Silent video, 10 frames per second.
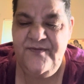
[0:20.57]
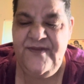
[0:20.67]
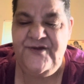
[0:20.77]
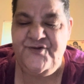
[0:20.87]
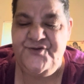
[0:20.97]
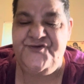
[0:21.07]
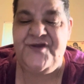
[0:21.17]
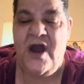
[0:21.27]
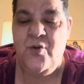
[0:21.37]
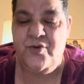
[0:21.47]
They do
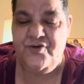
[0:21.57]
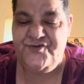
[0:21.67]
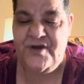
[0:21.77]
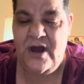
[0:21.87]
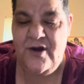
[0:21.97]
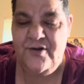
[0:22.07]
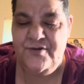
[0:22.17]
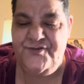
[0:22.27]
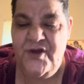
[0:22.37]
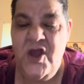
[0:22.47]
Star Wars
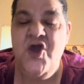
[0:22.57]
cards.